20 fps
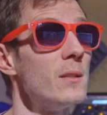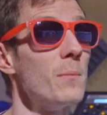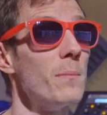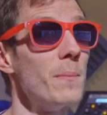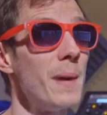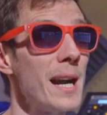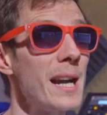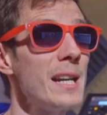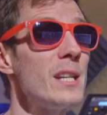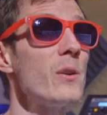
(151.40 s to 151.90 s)
the
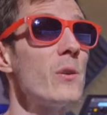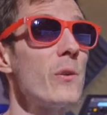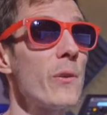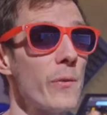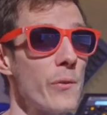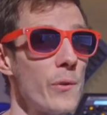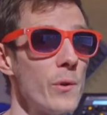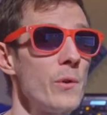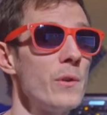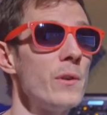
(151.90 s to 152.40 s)
minor
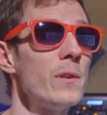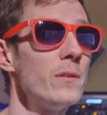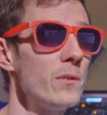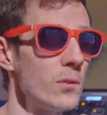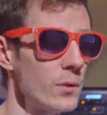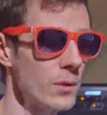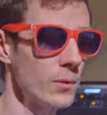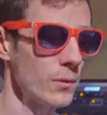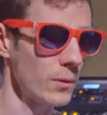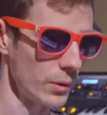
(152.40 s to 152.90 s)
3rd,
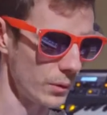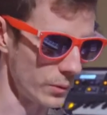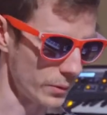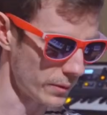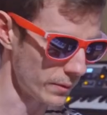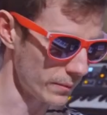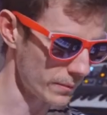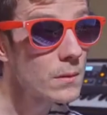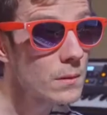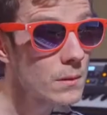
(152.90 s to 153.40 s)
to conclude.